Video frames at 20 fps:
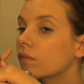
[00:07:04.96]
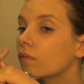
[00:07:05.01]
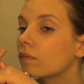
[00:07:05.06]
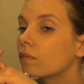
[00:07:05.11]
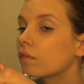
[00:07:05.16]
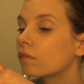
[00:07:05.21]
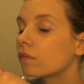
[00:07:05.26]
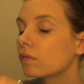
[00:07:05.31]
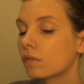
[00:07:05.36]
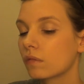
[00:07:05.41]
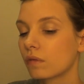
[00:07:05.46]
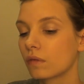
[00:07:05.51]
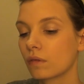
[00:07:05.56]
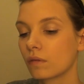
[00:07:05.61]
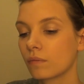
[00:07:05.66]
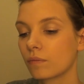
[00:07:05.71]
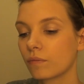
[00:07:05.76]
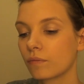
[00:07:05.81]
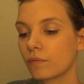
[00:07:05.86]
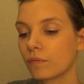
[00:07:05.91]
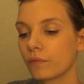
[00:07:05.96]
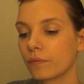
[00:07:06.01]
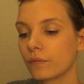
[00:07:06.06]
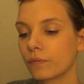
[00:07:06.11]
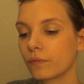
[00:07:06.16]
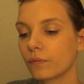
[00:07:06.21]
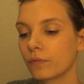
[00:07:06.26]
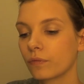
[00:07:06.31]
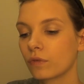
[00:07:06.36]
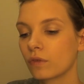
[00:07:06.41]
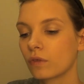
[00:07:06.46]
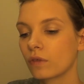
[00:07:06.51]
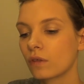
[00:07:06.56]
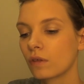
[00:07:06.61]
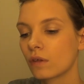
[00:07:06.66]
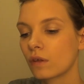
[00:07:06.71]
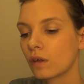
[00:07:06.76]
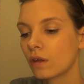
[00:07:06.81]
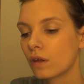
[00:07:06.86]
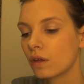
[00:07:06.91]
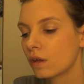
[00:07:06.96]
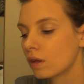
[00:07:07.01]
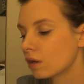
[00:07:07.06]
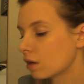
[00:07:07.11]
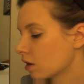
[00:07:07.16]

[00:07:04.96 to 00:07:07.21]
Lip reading: (no one is talking)